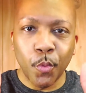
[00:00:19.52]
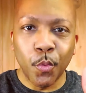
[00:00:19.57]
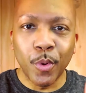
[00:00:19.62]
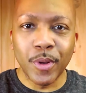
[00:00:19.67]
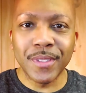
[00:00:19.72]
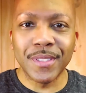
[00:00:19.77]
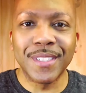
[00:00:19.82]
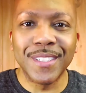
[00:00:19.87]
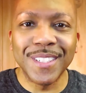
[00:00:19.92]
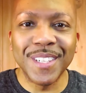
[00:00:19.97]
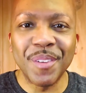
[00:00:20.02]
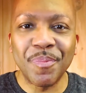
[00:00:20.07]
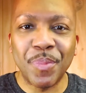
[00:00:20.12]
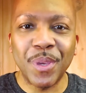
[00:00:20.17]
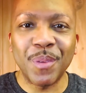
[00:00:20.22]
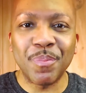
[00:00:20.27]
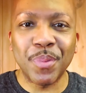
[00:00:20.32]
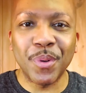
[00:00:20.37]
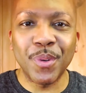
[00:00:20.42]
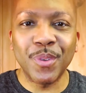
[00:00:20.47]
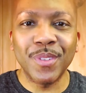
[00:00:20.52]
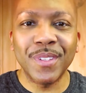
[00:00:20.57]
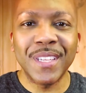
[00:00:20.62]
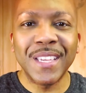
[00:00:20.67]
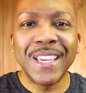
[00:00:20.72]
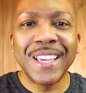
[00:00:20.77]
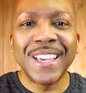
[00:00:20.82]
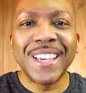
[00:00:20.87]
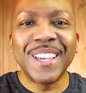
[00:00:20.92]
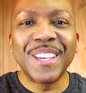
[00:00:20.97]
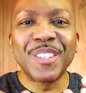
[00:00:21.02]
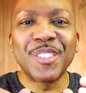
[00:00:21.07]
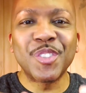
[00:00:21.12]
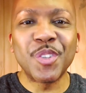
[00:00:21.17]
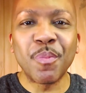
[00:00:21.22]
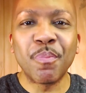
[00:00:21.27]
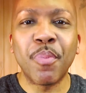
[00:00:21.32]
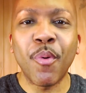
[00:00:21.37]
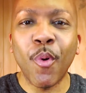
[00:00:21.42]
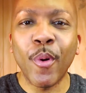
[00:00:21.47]
What's good, people? It's
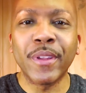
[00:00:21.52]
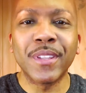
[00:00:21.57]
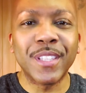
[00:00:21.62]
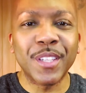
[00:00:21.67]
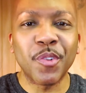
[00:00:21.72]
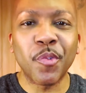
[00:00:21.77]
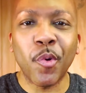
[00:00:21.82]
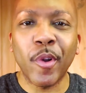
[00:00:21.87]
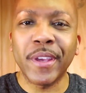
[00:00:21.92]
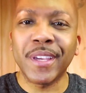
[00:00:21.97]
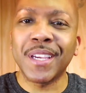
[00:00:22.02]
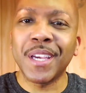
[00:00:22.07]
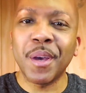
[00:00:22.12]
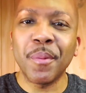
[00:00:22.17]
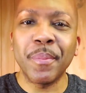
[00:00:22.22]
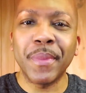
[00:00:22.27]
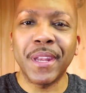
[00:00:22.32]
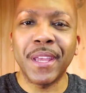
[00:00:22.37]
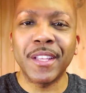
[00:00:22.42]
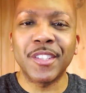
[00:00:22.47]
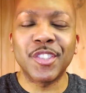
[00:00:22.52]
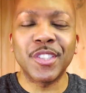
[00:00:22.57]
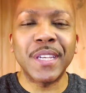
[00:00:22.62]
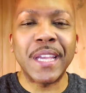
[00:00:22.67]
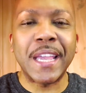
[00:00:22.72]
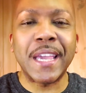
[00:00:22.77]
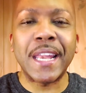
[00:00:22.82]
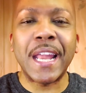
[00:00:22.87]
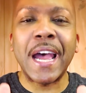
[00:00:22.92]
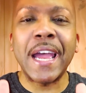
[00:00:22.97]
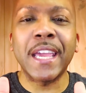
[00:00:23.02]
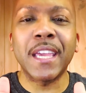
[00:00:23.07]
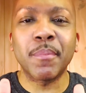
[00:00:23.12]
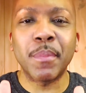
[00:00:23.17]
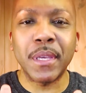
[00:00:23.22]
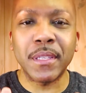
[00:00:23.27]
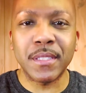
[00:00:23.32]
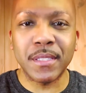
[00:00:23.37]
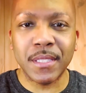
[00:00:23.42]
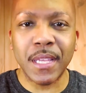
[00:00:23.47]
your boy Leroy coming at you, and I am
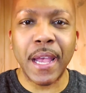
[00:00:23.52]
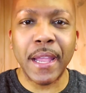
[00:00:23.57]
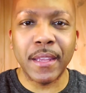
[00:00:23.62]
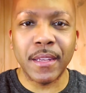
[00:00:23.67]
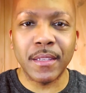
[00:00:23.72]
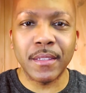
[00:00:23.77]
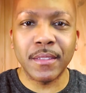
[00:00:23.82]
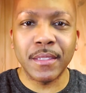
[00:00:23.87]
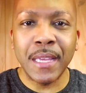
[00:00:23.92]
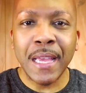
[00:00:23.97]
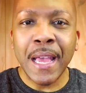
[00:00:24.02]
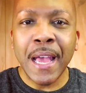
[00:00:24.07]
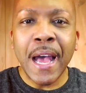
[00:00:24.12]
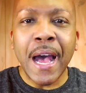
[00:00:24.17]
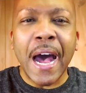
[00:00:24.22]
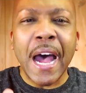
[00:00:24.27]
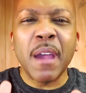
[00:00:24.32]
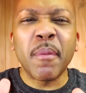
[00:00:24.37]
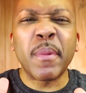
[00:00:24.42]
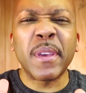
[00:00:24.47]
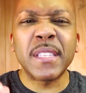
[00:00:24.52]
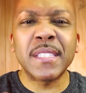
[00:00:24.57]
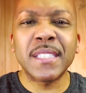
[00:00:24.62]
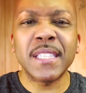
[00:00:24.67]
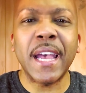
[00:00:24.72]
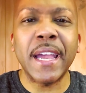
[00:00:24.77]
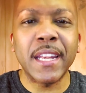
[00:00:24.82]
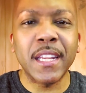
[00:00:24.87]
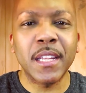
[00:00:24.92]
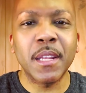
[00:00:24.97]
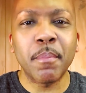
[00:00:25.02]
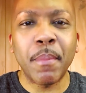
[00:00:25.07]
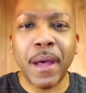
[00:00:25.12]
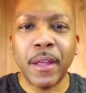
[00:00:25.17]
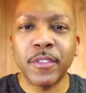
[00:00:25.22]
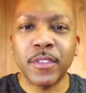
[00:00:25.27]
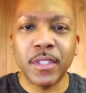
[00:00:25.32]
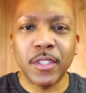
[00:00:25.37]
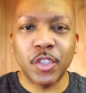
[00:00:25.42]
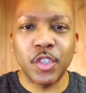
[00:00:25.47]
excited. I'm excited
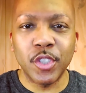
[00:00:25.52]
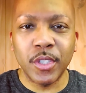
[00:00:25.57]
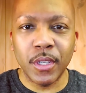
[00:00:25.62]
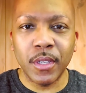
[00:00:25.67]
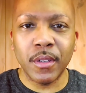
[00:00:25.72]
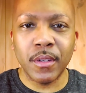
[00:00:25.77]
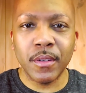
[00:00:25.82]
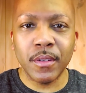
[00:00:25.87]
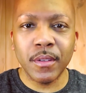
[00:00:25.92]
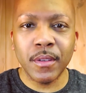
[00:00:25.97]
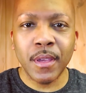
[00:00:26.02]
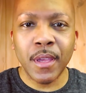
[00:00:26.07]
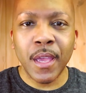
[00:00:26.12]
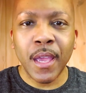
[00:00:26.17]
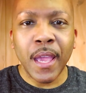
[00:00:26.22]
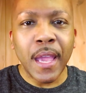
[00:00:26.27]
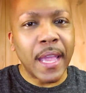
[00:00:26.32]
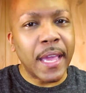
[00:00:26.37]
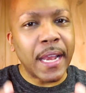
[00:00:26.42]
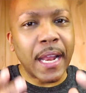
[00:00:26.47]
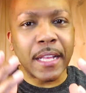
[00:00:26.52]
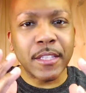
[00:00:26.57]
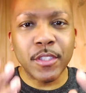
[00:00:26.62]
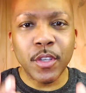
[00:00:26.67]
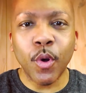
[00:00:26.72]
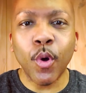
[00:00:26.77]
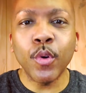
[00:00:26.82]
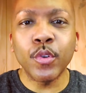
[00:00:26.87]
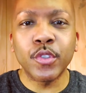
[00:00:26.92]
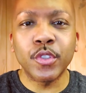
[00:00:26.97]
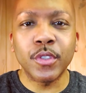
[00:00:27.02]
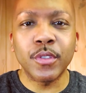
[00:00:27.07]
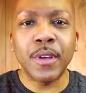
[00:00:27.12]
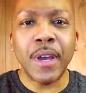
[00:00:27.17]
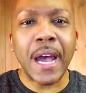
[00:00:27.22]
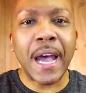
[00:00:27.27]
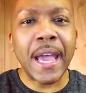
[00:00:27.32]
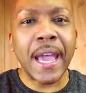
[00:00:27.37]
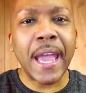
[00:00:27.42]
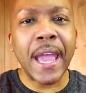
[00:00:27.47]
about this year, and I told you
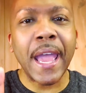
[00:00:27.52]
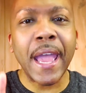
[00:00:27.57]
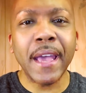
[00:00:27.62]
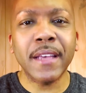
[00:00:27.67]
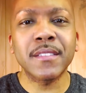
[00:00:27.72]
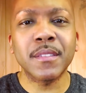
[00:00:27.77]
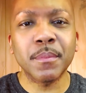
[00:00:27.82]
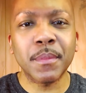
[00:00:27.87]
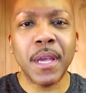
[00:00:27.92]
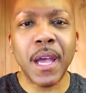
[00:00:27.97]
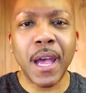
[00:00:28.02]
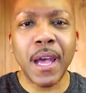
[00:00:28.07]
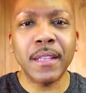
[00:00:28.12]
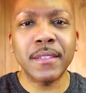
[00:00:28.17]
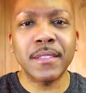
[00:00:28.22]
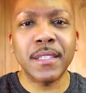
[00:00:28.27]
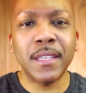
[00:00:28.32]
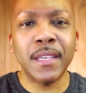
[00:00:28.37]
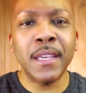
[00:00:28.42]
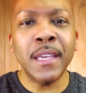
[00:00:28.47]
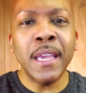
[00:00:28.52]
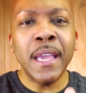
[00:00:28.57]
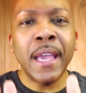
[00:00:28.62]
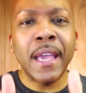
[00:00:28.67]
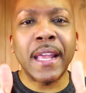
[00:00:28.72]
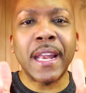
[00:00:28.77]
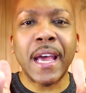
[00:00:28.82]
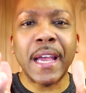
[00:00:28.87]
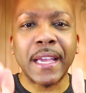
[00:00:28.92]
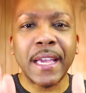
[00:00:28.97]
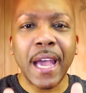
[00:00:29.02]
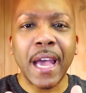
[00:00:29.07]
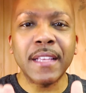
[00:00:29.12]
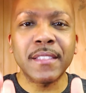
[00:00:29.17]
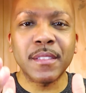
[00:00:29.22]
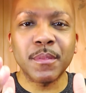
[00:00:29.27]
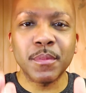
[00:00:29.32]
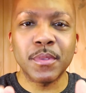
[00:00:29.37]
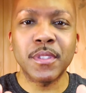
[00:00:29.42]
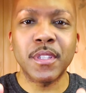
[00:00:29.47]
I have some content and I got
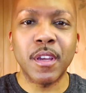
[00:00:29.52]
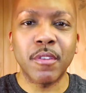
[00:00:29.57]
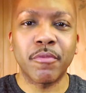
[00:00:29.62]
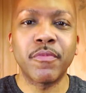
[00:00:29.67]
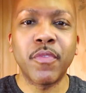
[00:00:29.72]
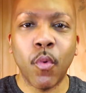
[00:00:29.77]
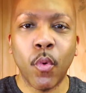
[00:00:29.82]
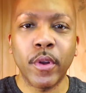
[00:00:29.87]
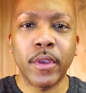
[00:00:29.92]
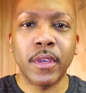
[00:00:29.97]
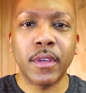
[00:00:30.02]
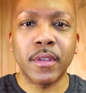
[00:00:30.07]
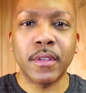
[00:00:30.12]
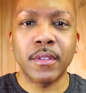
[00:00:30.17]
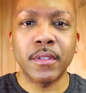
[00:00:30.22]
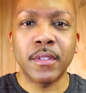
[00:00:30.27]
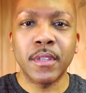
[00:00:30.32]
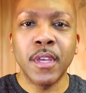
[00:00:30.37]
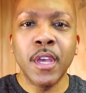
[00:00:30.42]
some stuff for you.